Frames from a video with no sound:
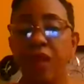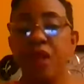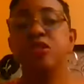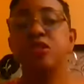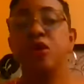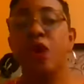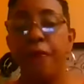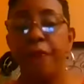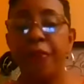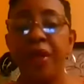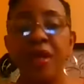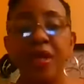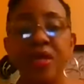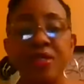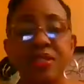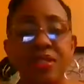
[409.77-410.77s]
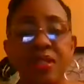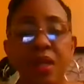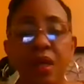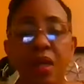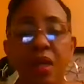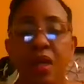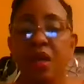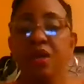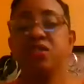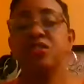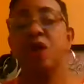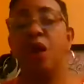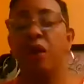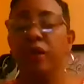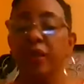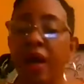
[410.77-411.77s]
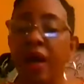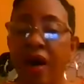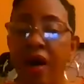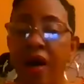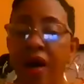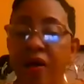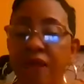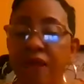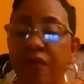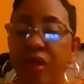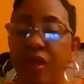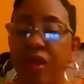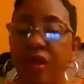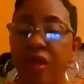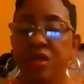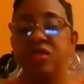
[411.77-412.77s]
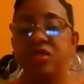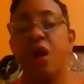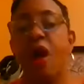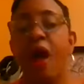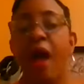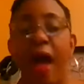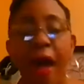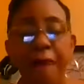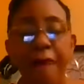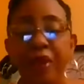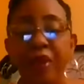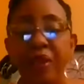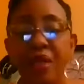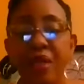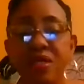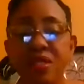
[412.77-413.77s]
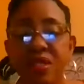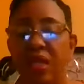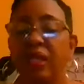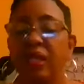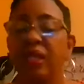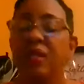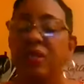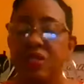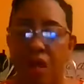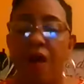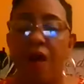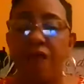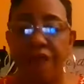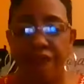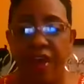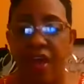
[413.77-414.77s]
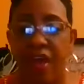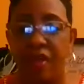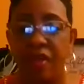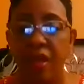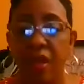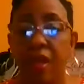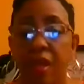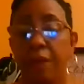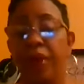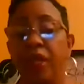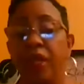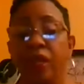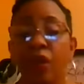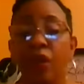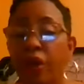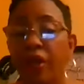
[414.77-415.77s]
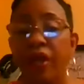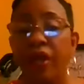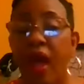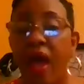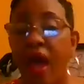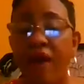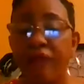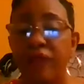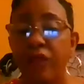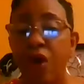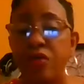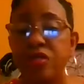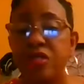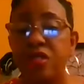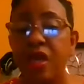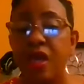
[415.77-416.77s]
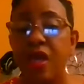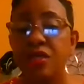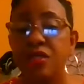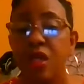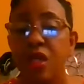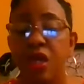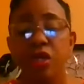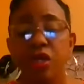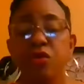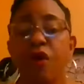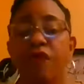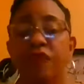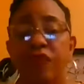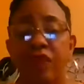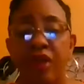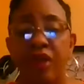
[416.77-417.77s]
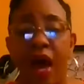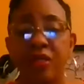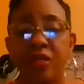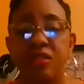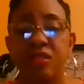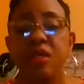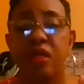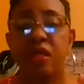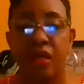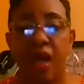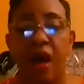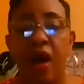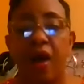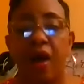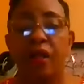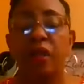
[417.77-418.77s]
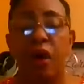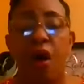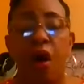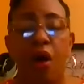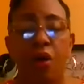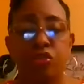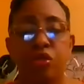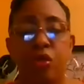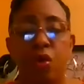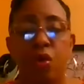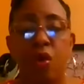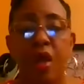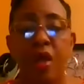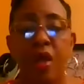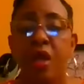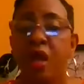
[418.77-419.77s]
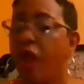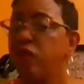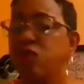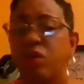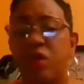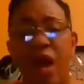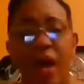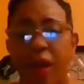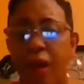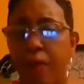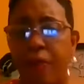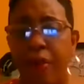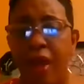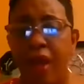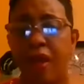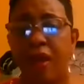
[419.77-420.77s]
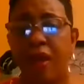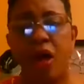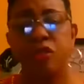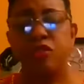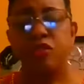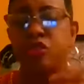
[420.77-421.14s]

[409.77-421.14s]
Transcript: It's our peace, it's our love, it's our happiness, and it is our faith. But in order to have those things, you have got to count it all joy and you got to make a